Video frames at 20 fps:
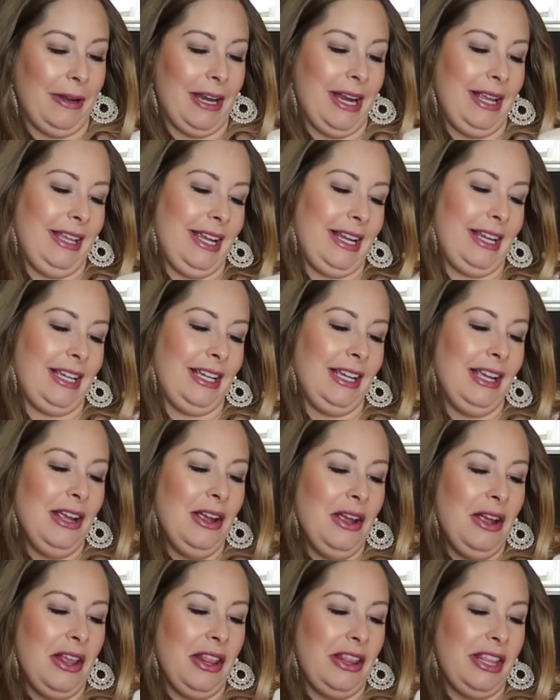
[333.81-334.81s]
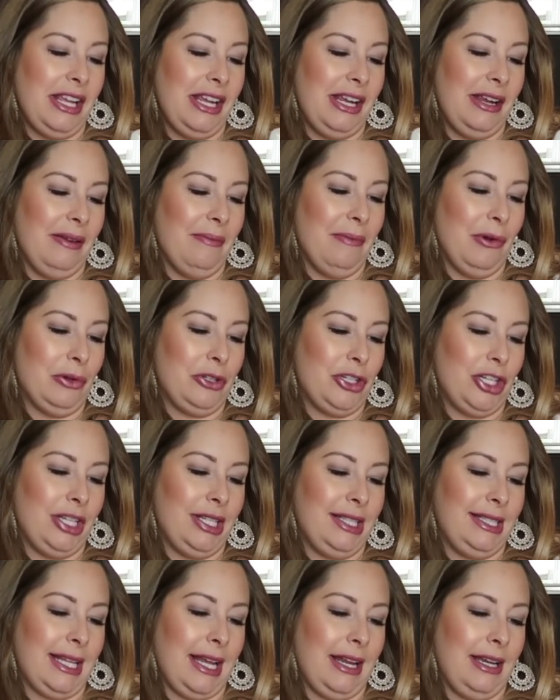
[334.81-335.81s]
But I like the
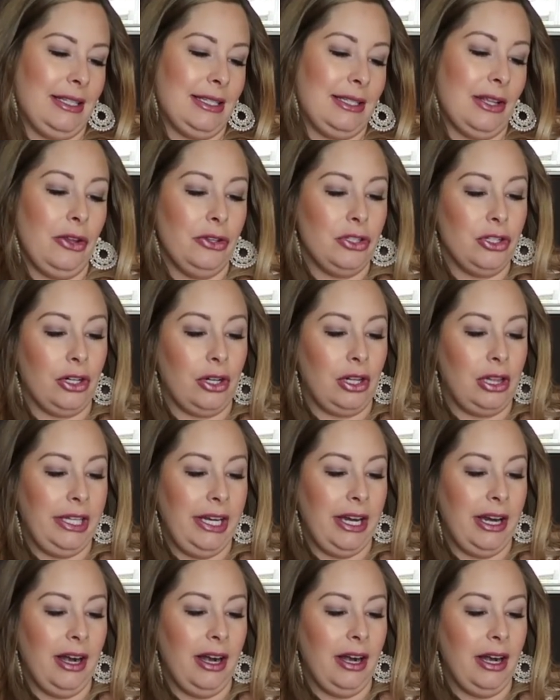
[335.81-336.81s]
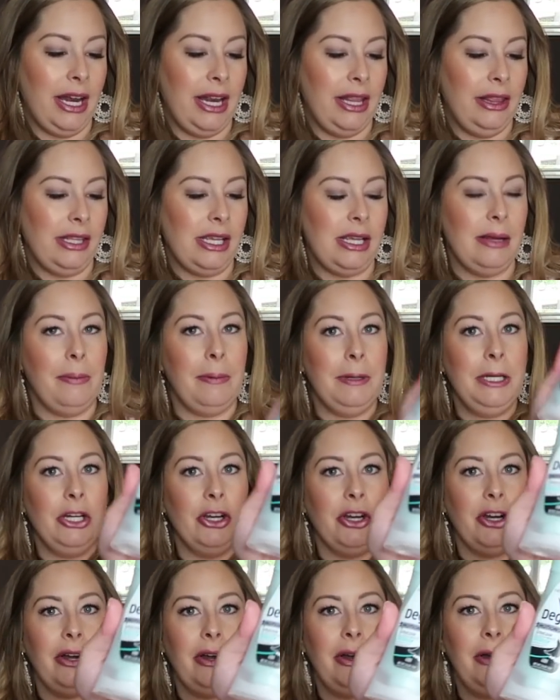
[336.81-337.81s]
Motion Sense Ultra Clear in the
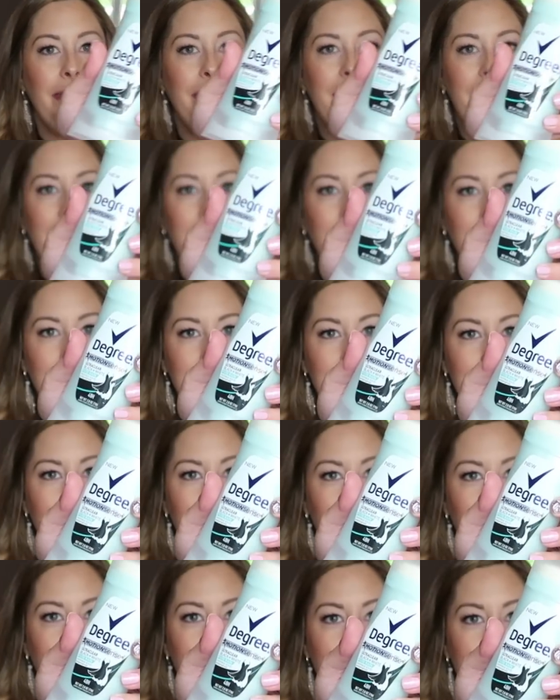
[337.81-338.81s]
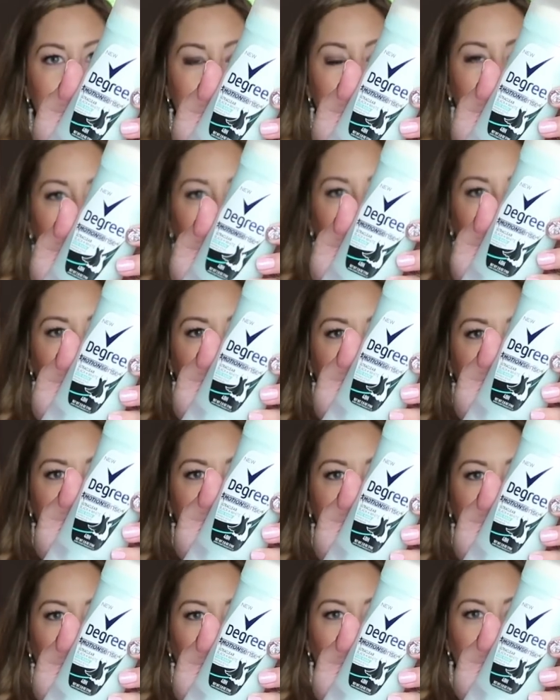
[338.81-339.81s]
Pure Rain scent.
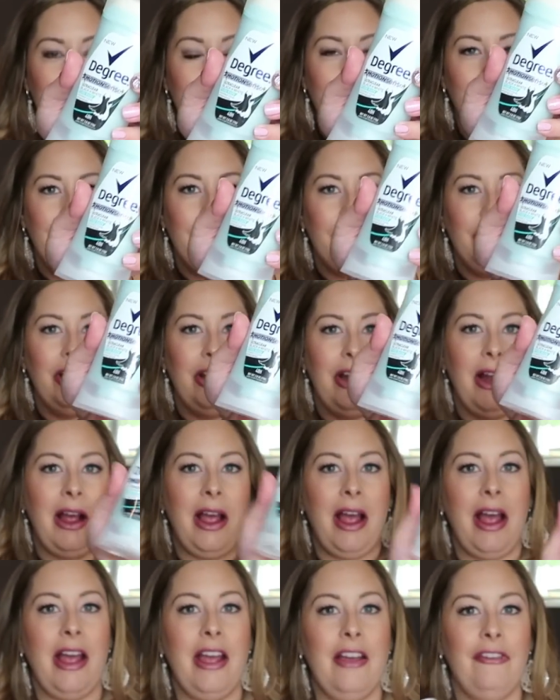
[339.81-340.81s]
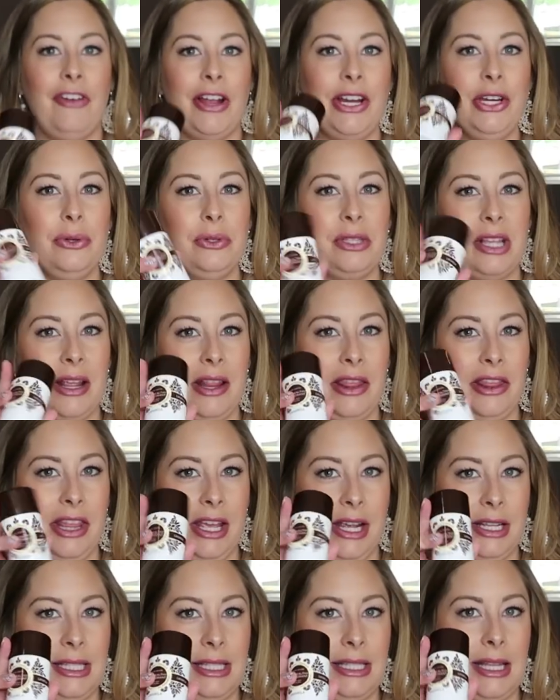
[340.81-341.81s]
So I figure if I use it
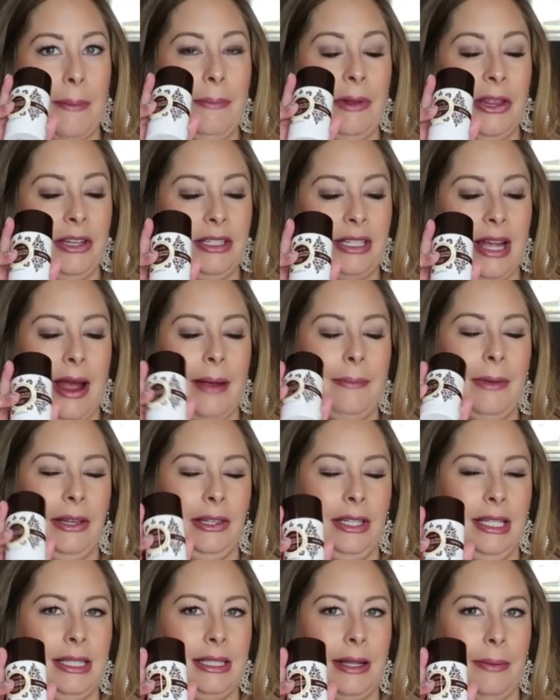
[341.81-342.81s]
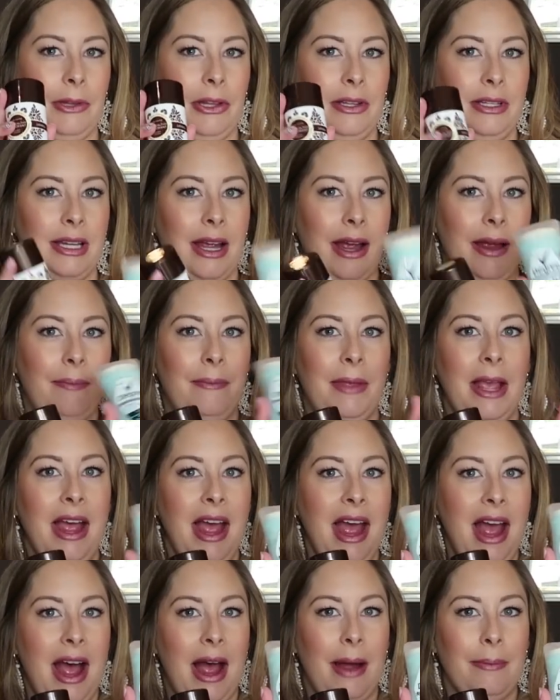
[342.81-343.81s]
this some of the time, at least some of the time,
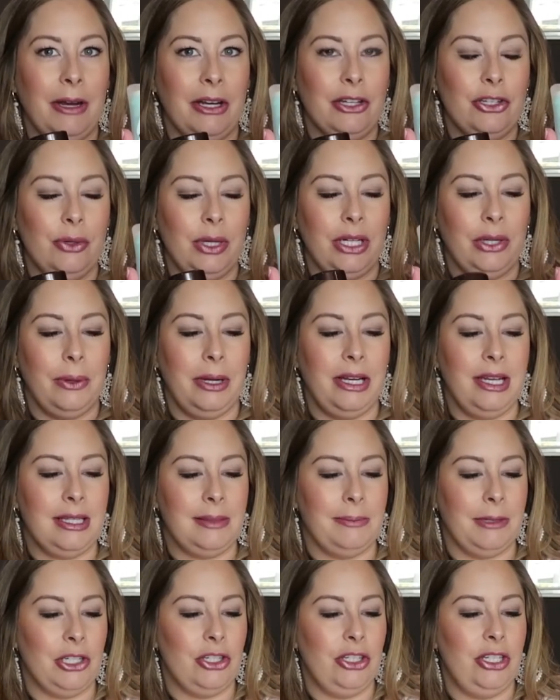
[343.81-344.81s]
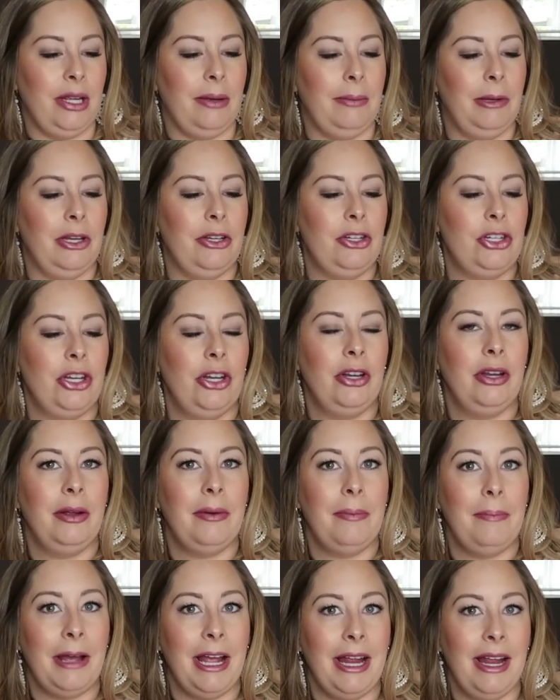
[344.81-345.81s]
I'm not doing quite as much damage
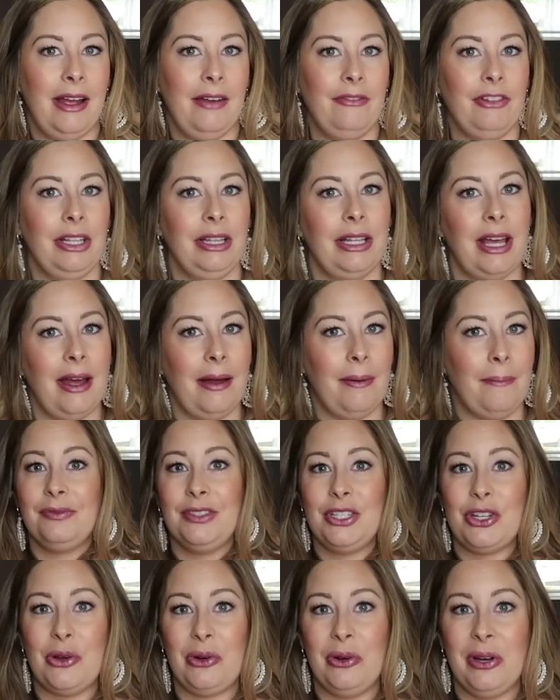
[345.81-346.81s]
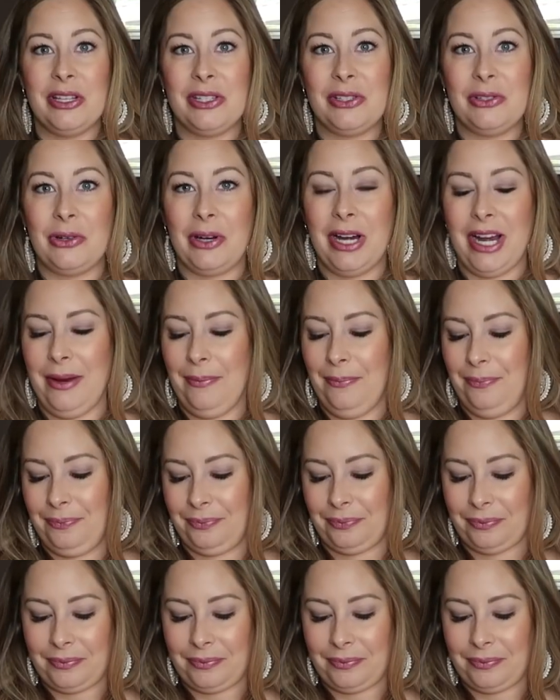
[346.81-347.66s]
by having that deodorant story.